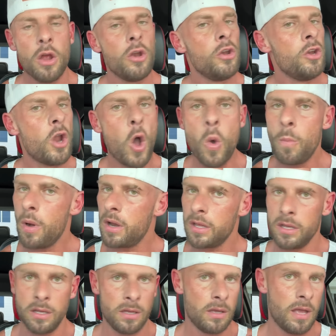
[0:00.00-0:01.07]

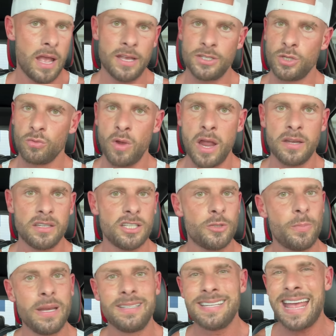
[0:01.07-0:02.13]
Nobody has the right to
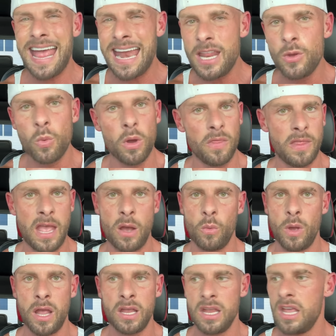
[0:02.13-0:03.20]
speak to anyone that
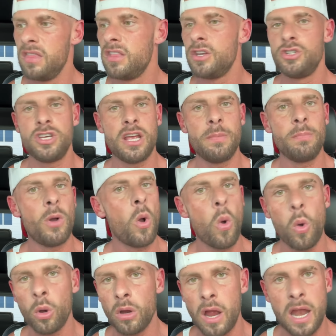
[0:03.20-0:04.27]
way in the gym
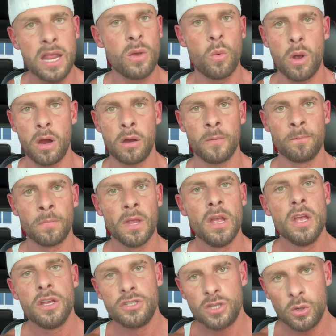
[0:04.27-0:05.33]
or anywhere.
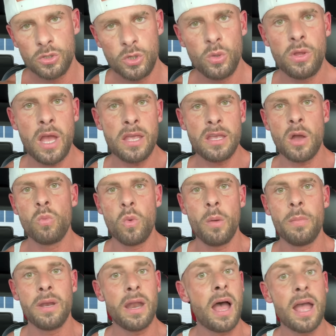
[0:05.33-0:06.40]
So to that young
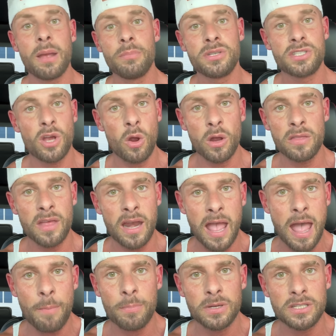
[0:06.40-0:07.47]
woman, I am sorry that
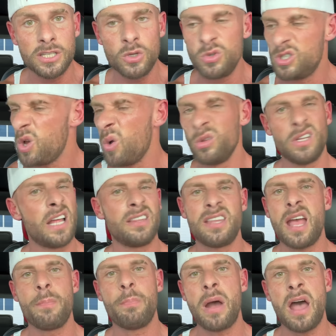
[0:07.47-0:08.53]
happened to you. Don't let
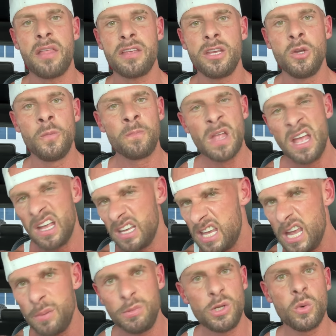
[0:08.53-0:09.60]
that bother you.
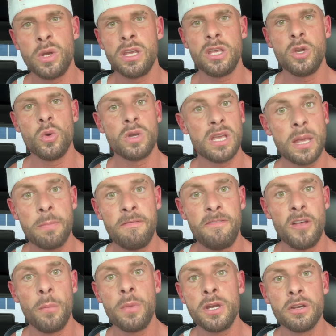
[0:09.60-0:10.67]
Keep doing you. Keep
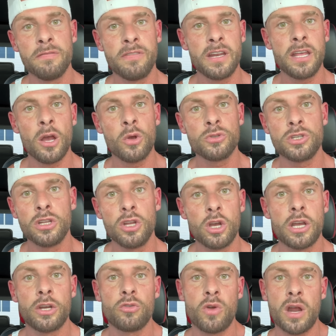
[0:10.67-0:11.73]
filming your videos. You
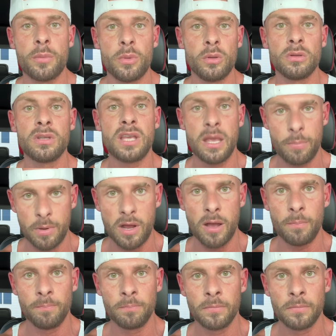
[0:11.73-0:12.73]
look incredible. Keep it up.